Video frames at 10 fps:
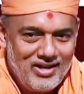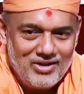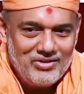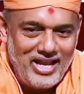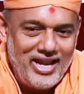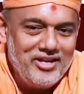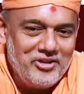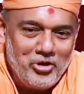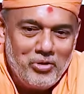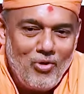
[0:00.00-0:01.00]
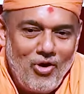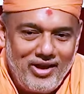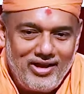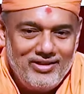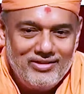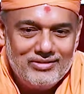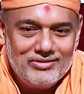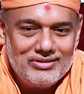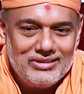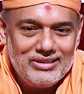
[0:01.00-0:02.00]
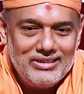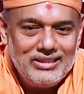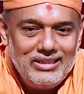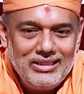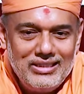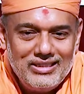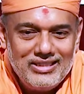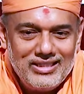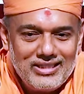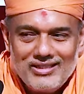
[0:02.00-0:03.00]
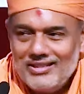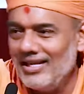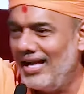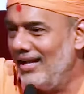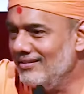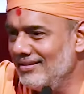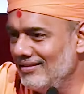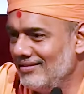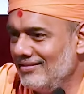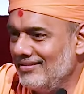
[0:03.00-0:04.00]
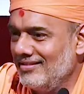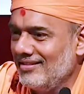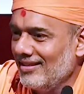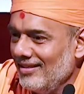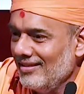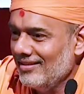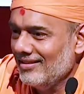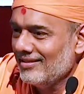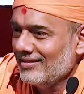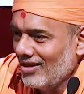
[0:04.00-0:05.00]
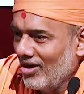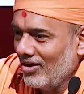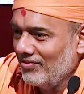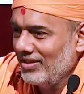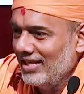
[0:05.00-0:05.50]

Now the eight-year-old boy, he hasn't studied geography.